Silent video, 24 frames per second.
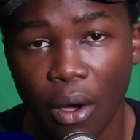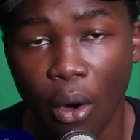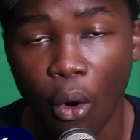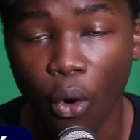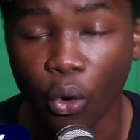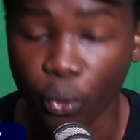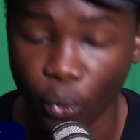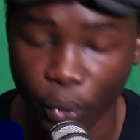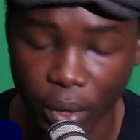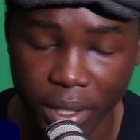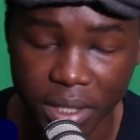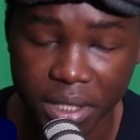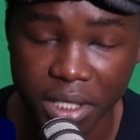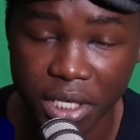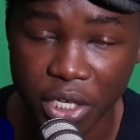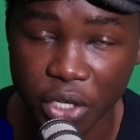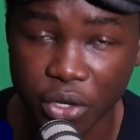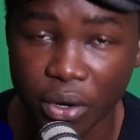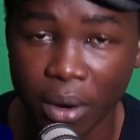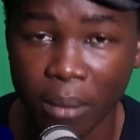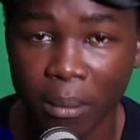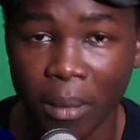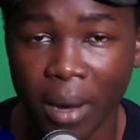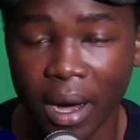or wasting
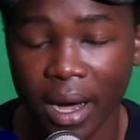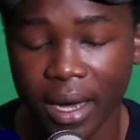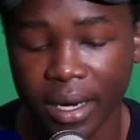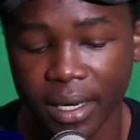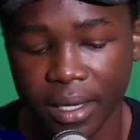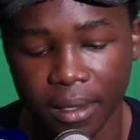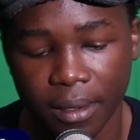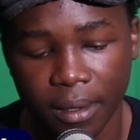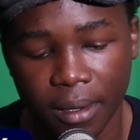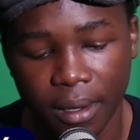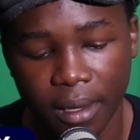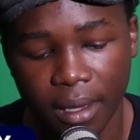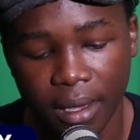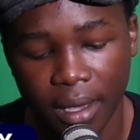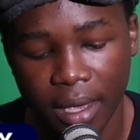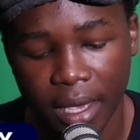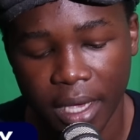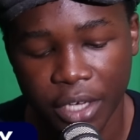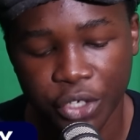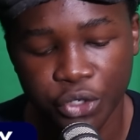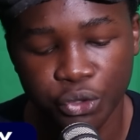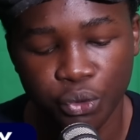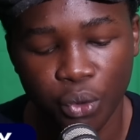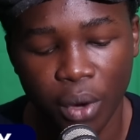your money.
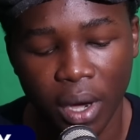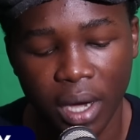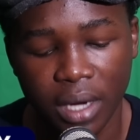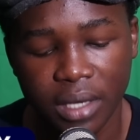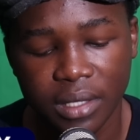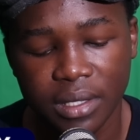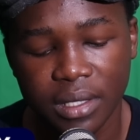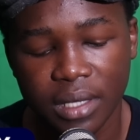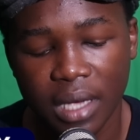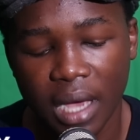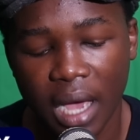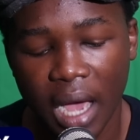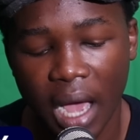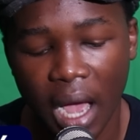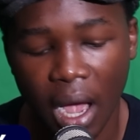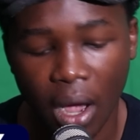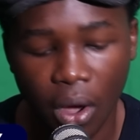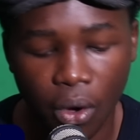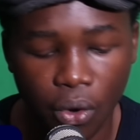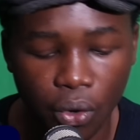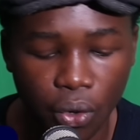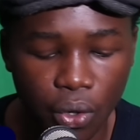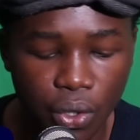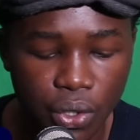It works
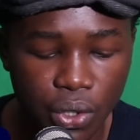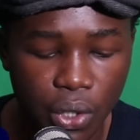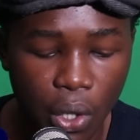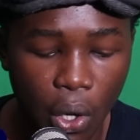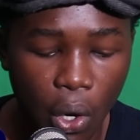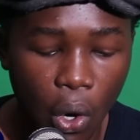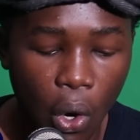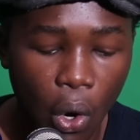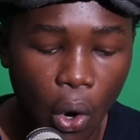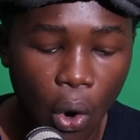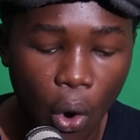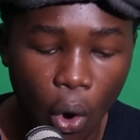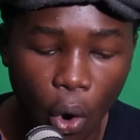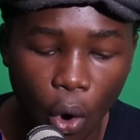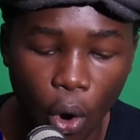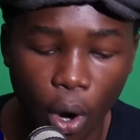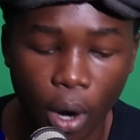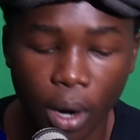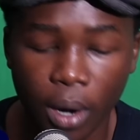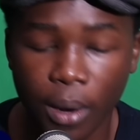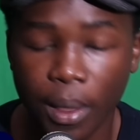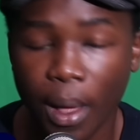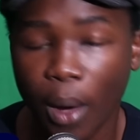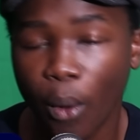across
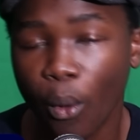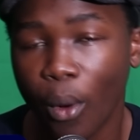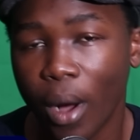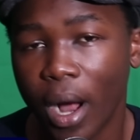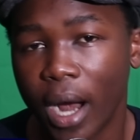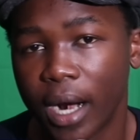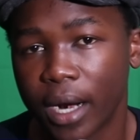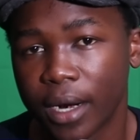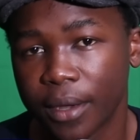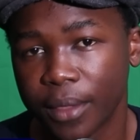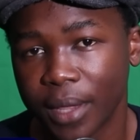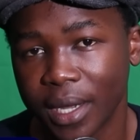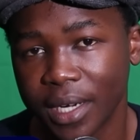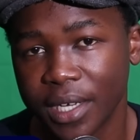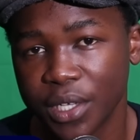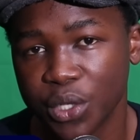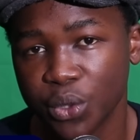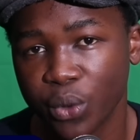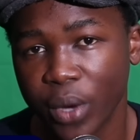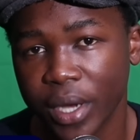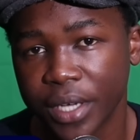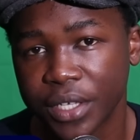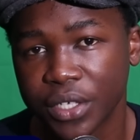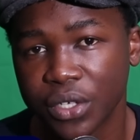all the world. That is
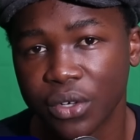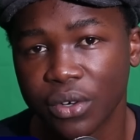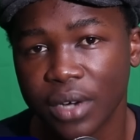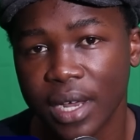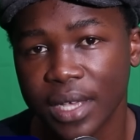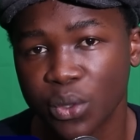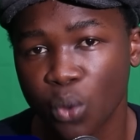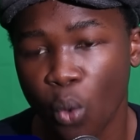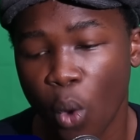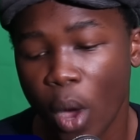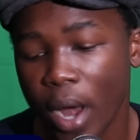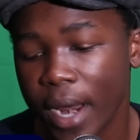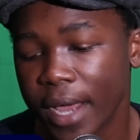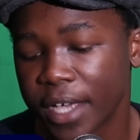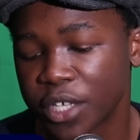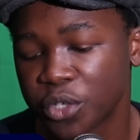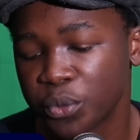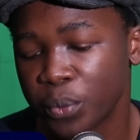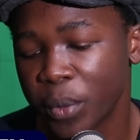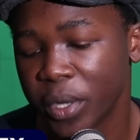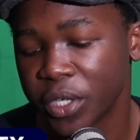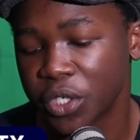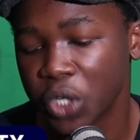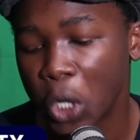why it's known as
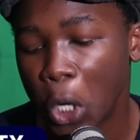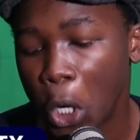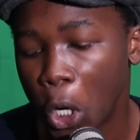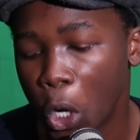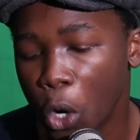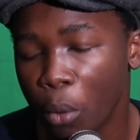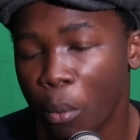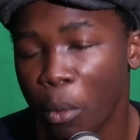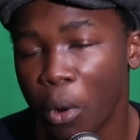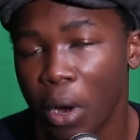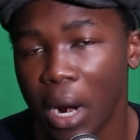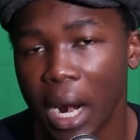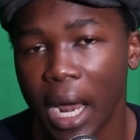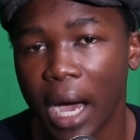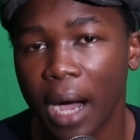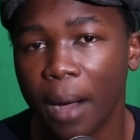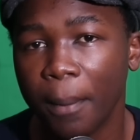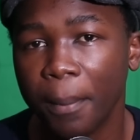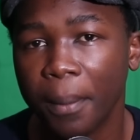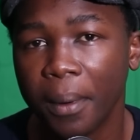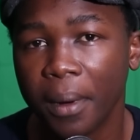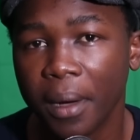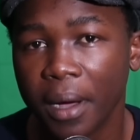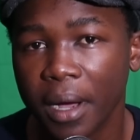OneXBet global
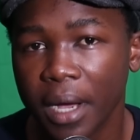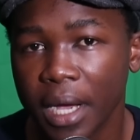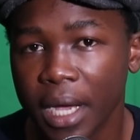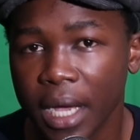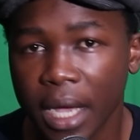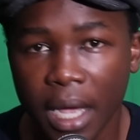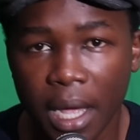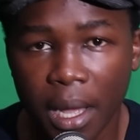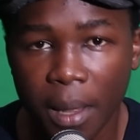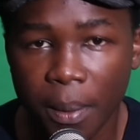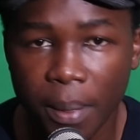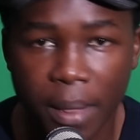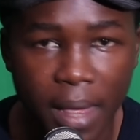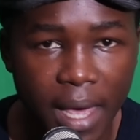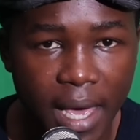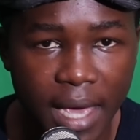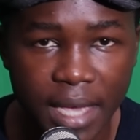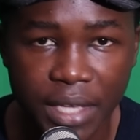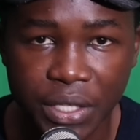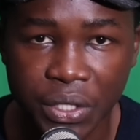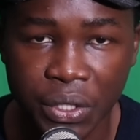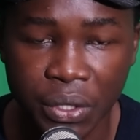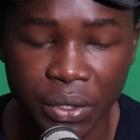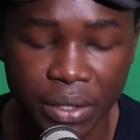app. There
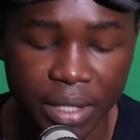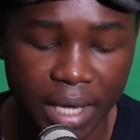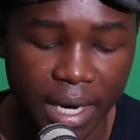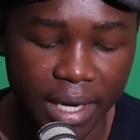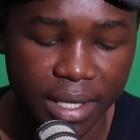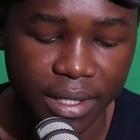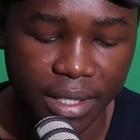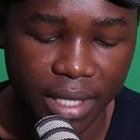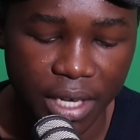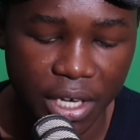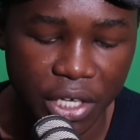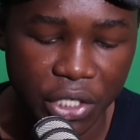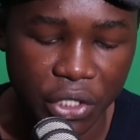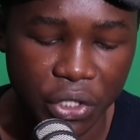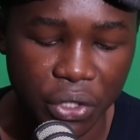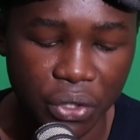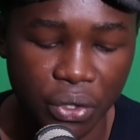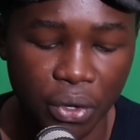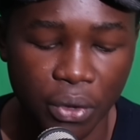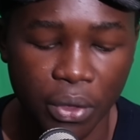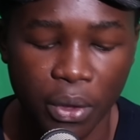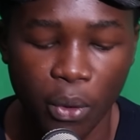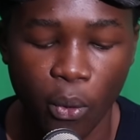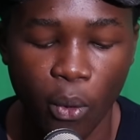is no taxation
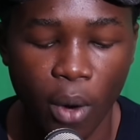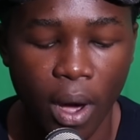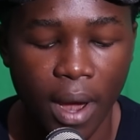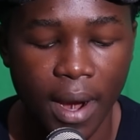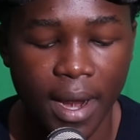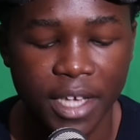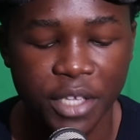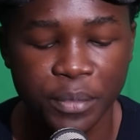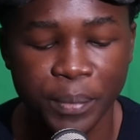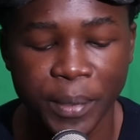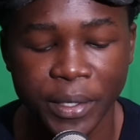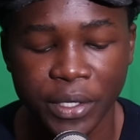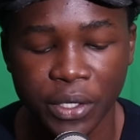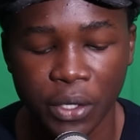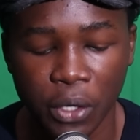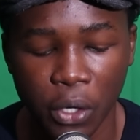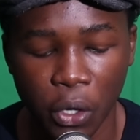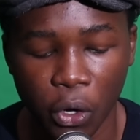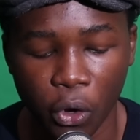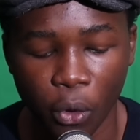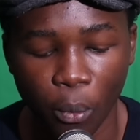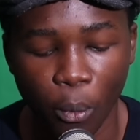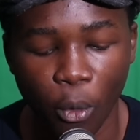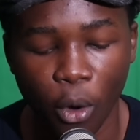on the OneXBet
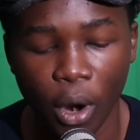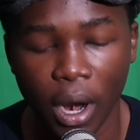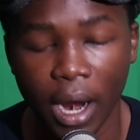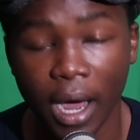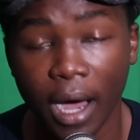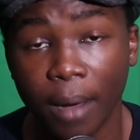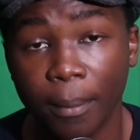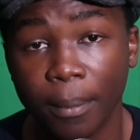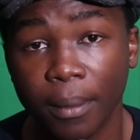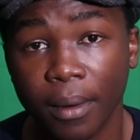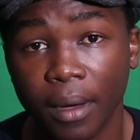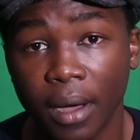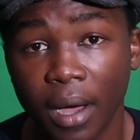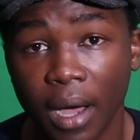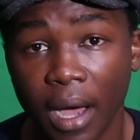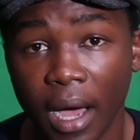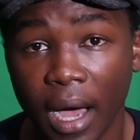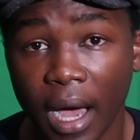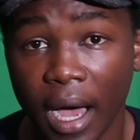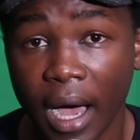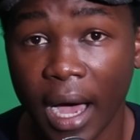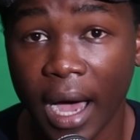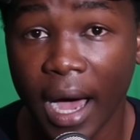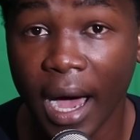global app.
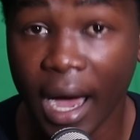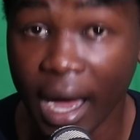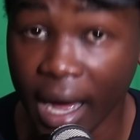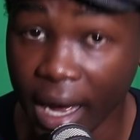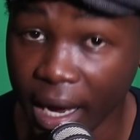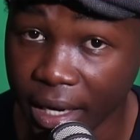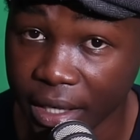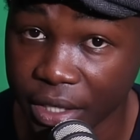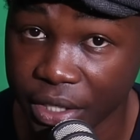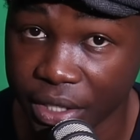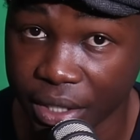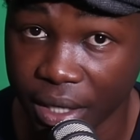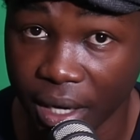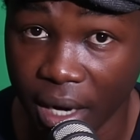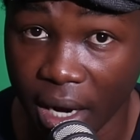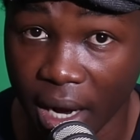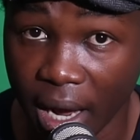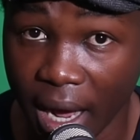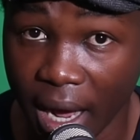And